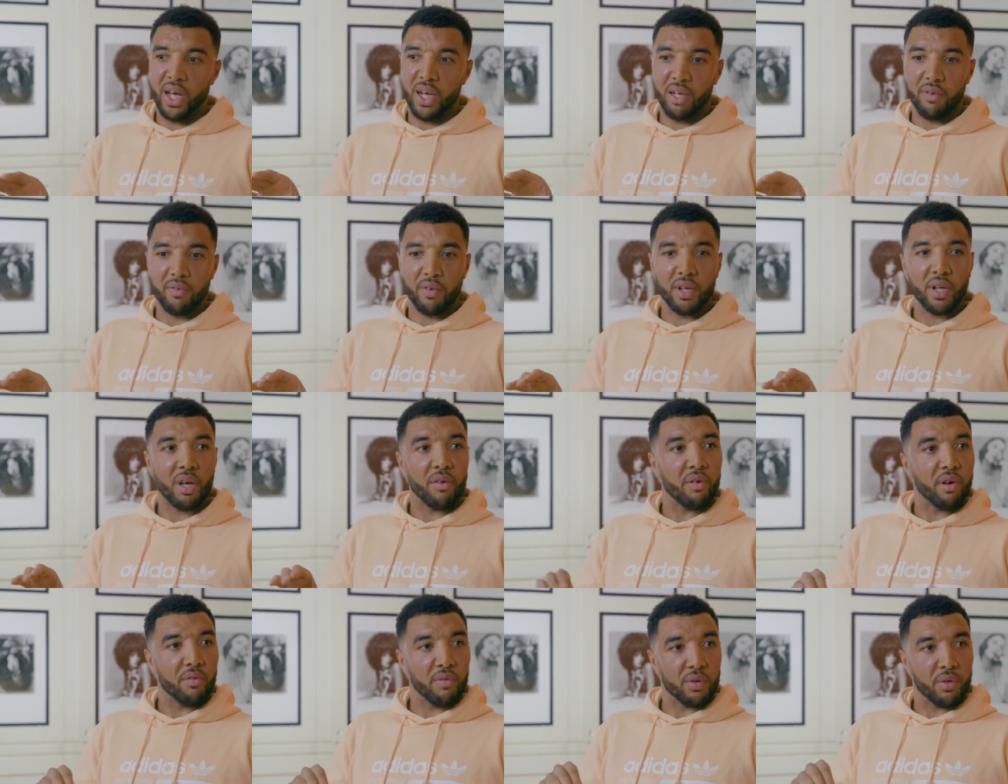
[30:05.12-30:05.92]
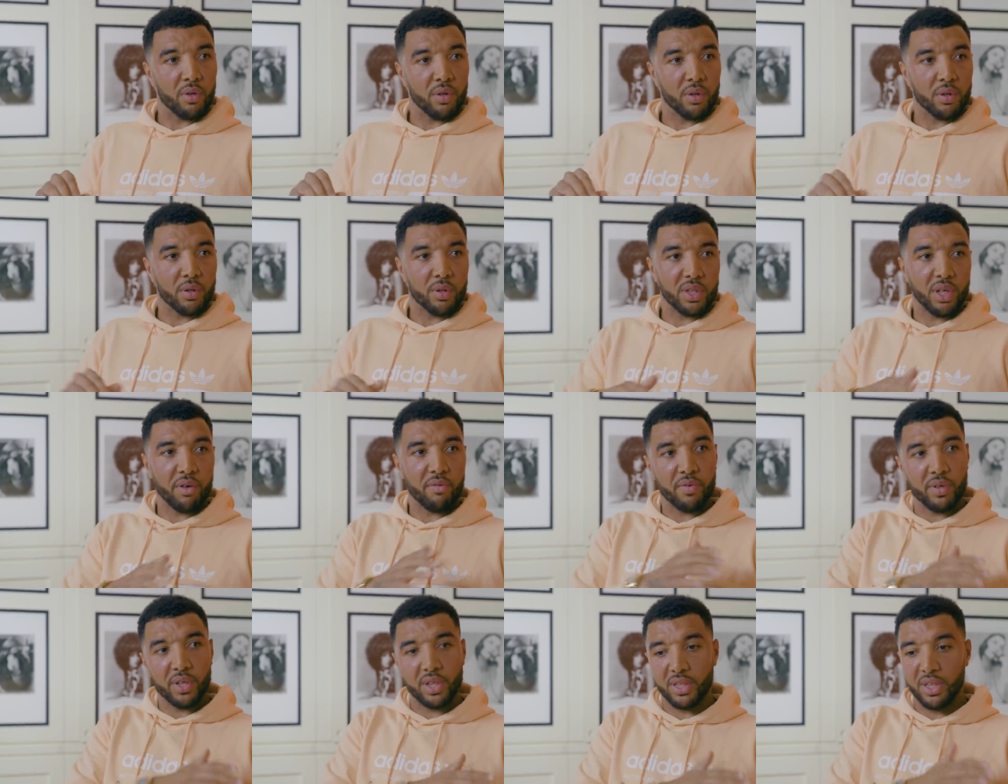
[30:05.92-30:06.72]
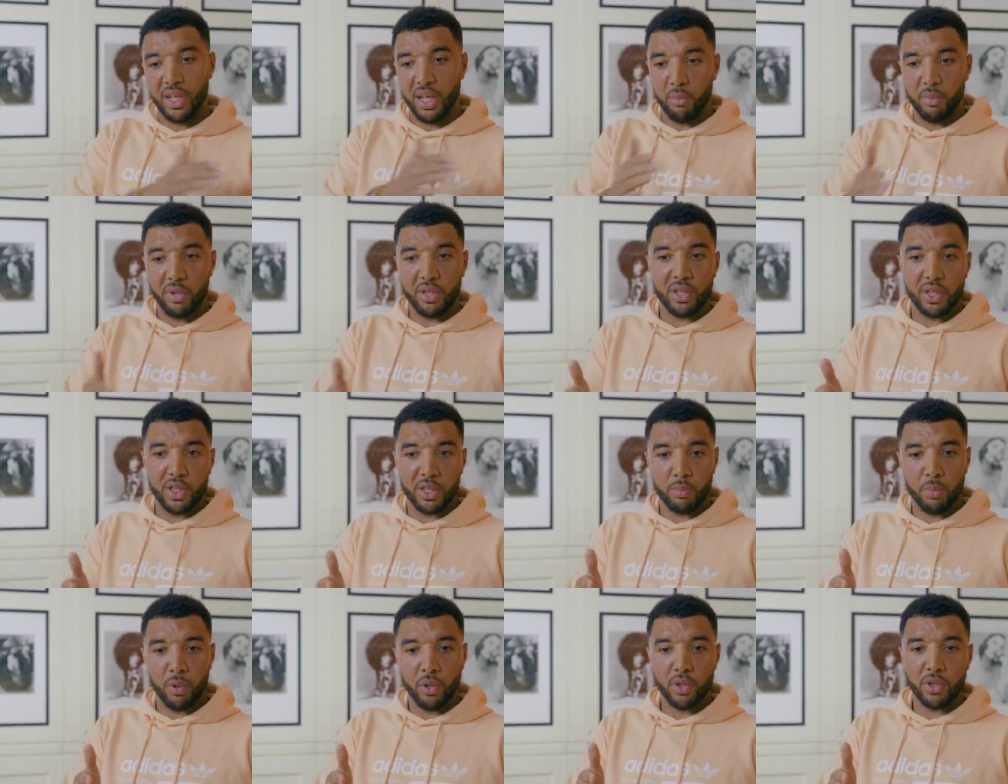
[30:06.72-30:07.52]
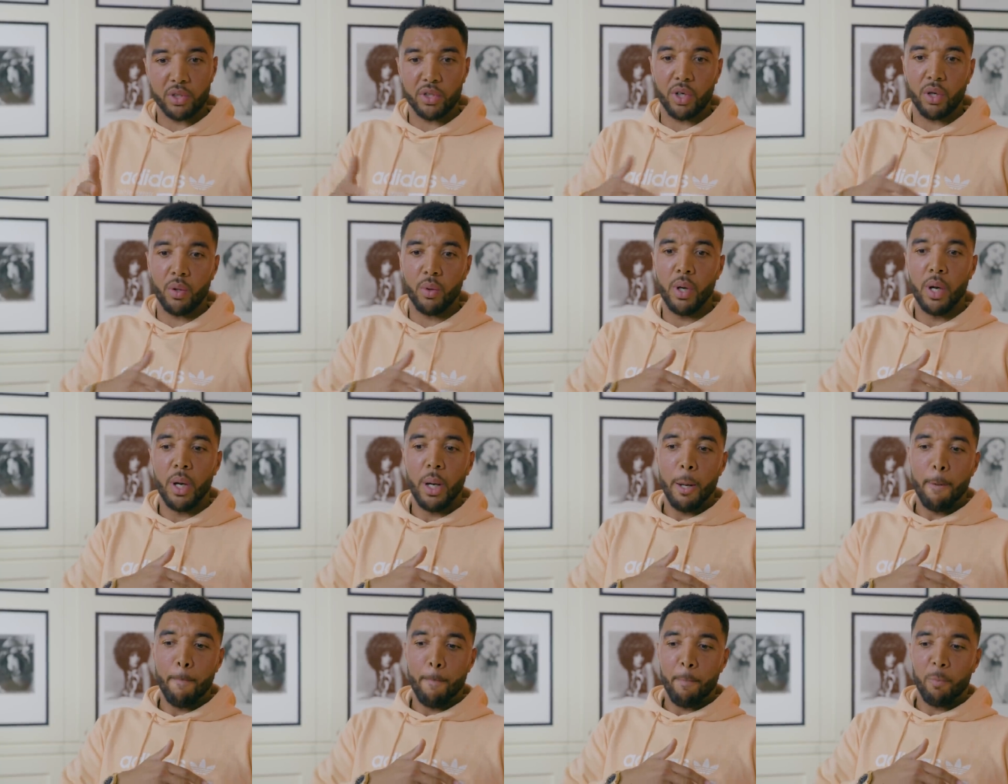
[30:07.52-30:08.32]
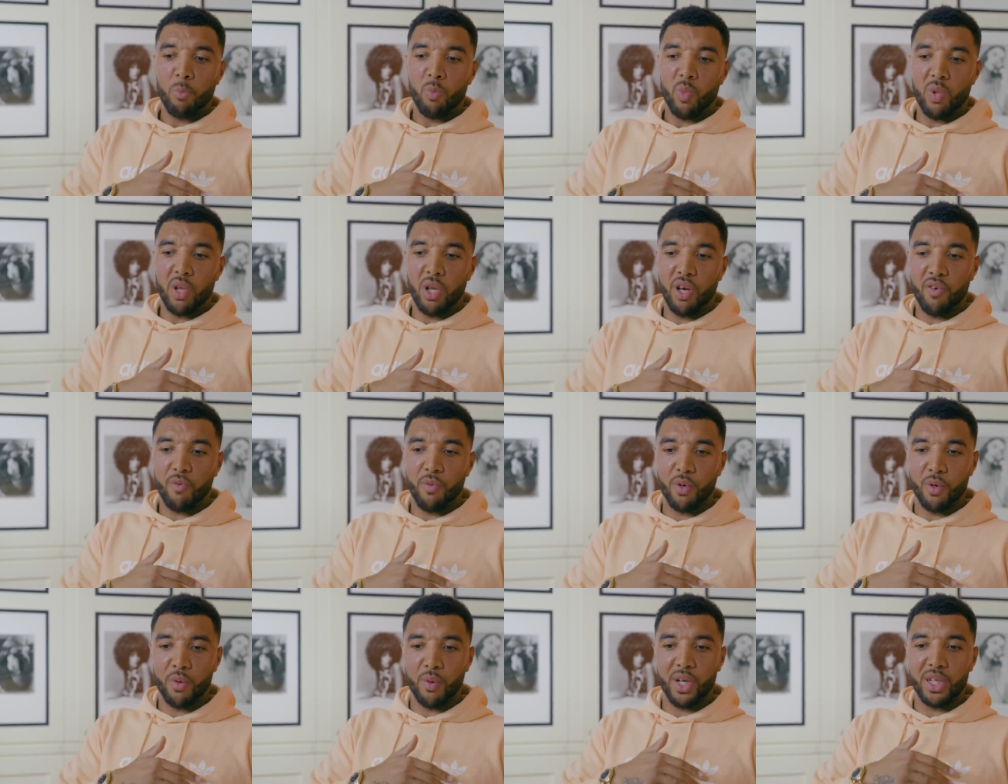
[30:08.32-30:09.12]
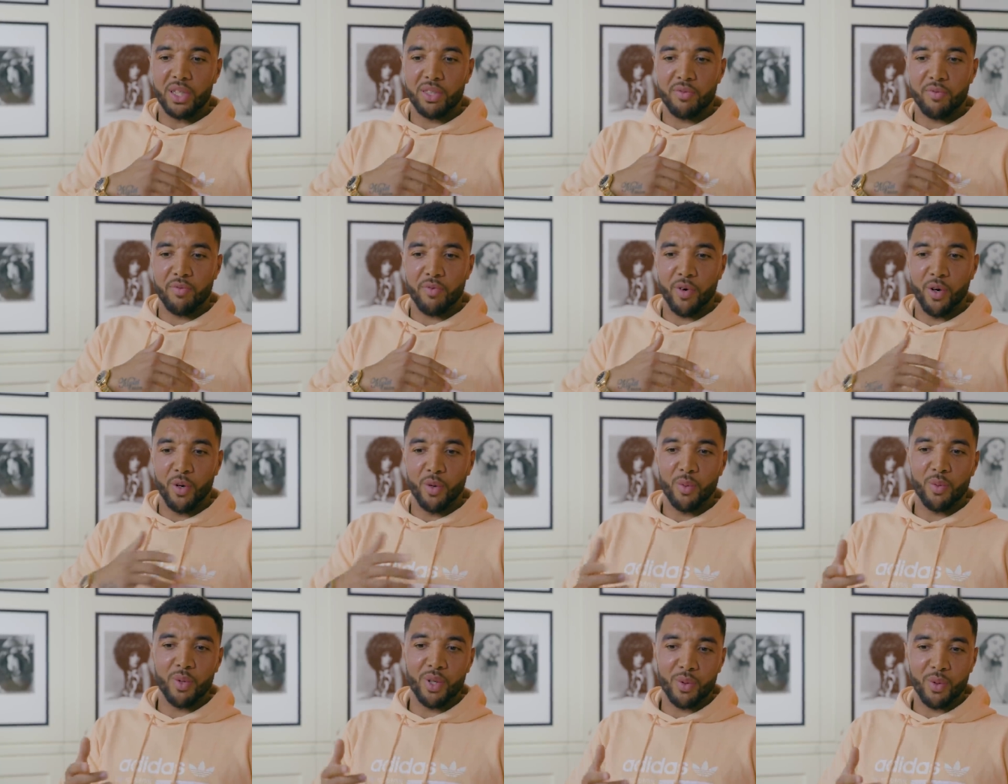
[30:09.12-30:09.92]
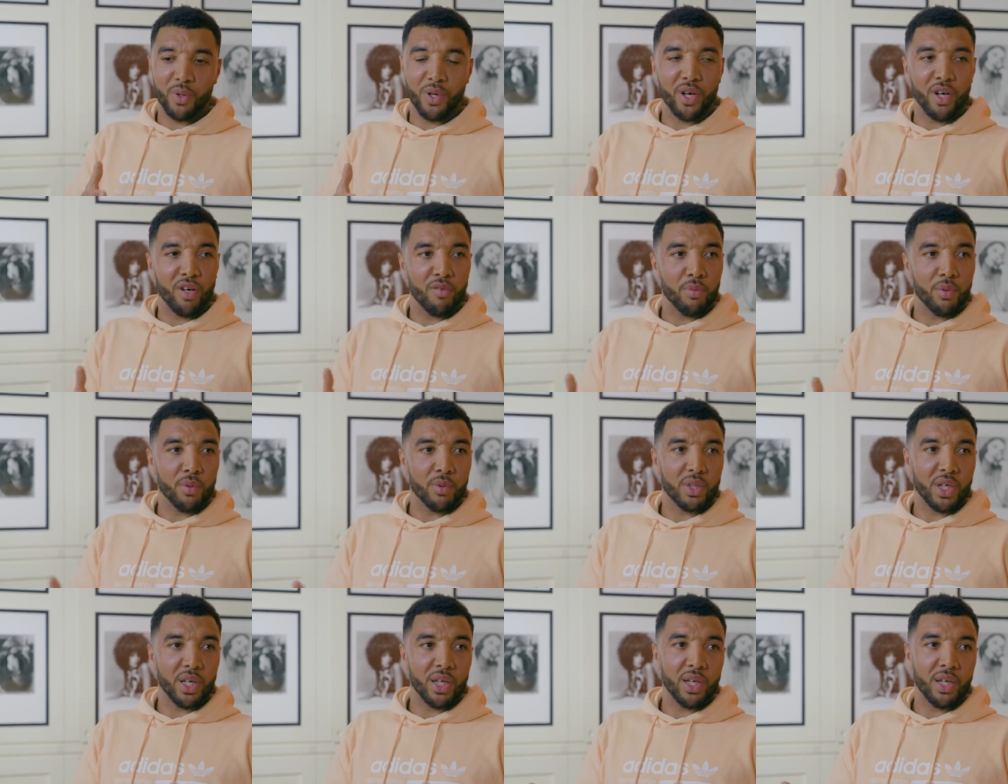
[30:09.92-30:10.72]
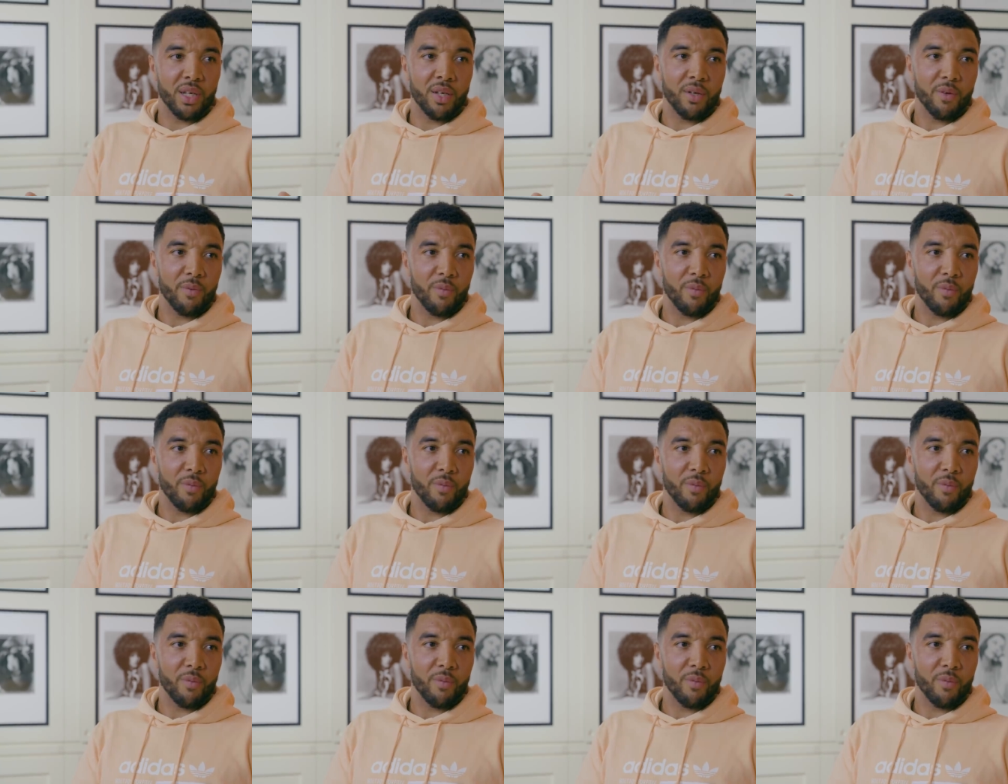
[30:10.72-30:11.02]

anything that I've ever done because everything has led me to this point. So life will always throw little curveballs at you.